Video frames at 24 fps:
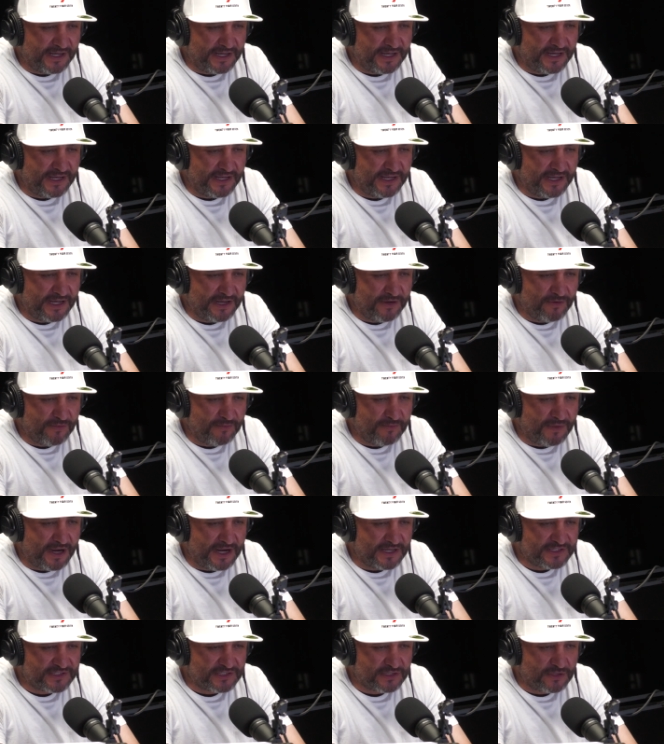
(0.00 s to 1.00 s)
he knew
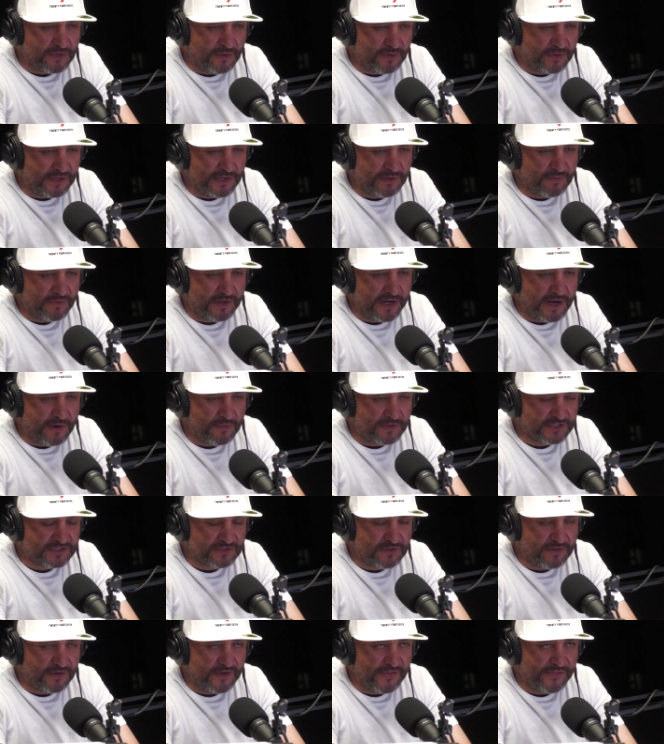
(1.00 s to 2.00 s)
my story, what I
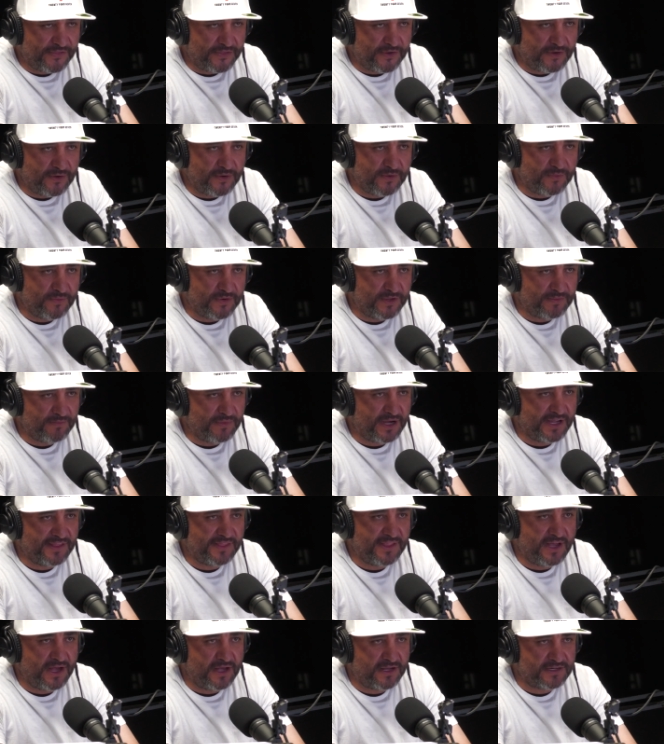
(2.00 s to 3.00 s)
was going through with my
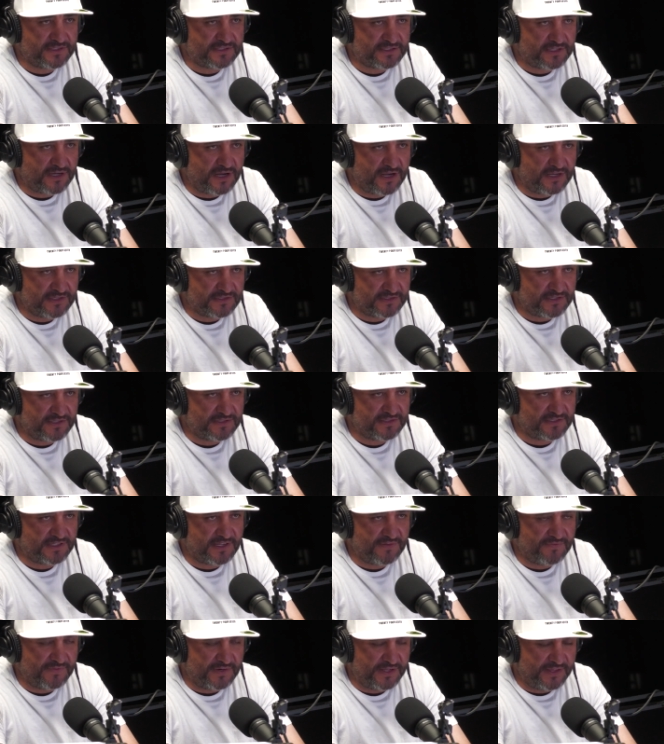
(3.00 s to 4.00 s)
daughter's cancer and
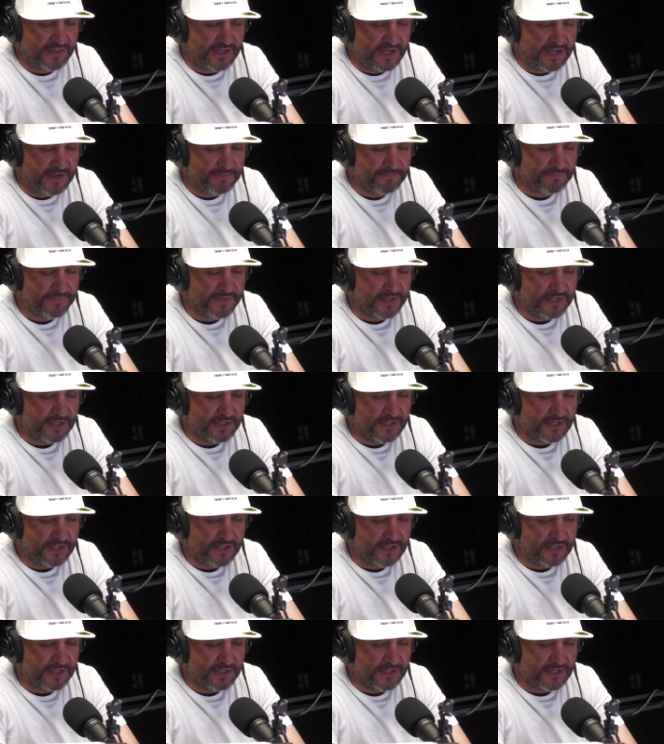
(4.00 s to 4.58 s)
stuff like that.